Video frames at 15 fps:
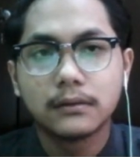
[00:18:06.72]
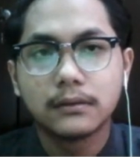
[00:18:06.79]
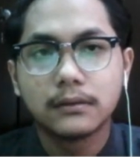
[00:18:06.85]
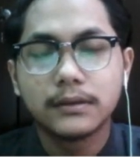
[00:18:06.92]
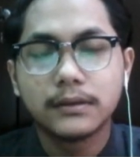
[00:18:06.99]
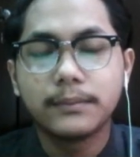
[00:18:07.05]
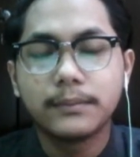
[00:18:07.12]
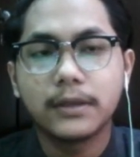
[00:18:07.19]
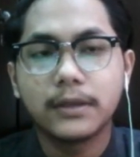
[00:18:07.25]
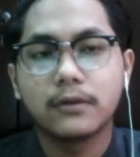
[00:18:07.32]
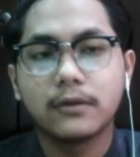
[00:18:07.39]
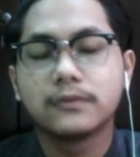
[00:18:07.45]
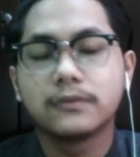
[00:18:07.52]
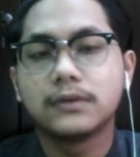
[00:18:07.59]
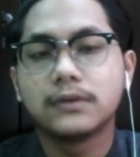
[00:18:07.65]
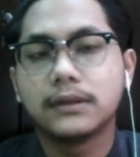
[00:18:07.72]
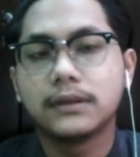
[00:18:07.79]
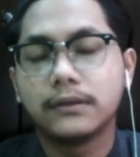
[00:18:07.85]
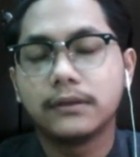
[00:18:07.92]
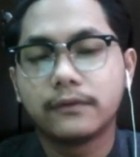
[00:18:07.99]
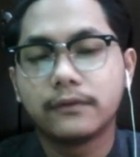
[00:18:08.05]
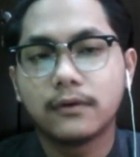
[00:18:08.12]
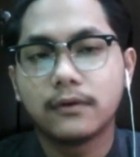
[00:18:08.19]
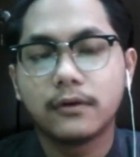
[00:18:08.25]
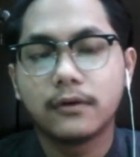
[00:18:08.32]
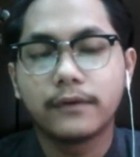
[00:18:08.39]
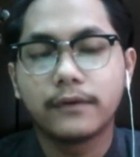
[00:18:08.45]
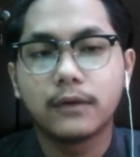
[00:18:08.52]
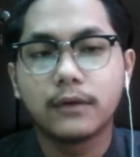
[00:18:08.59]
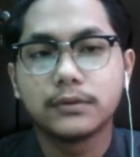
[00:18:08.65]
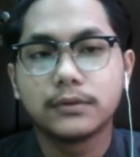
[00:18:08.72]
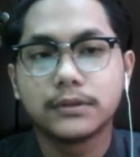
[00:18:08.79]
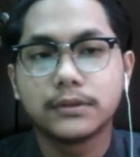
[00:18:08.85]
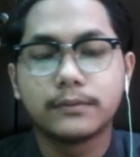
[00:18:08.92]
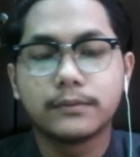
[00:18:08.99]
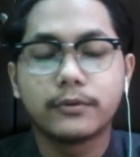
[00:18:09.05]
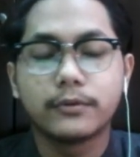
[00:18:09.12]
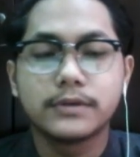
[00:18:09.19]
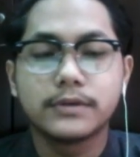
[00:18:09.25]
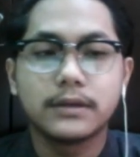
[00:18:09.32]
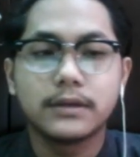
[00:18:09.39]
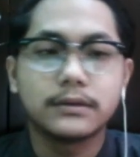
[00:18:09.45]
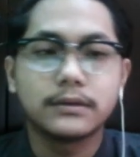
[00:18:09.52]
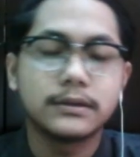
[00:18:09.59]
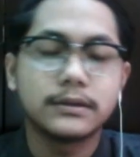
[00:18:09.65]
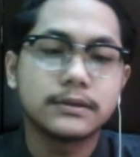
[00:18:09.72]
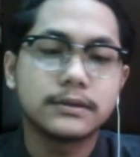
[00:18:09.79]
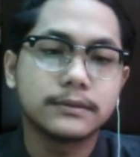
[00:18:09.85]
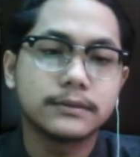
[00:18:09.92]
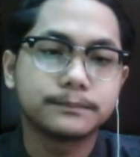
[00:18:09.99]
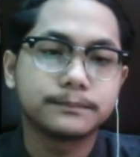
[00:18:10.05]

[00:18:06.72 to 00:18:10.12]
the main objective of our project is